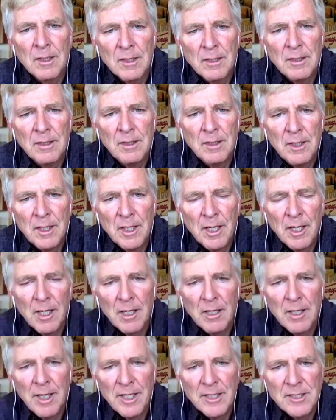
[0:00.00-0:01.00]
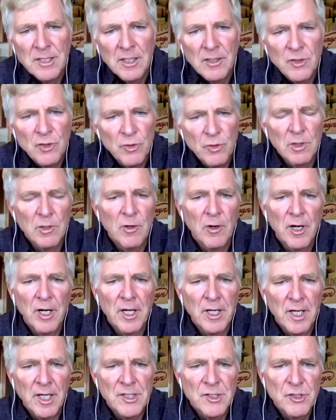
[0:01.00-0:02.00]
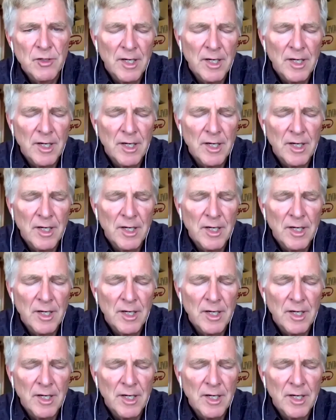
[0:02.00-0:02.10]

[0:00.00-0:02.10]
Yeah, as a tour organizer,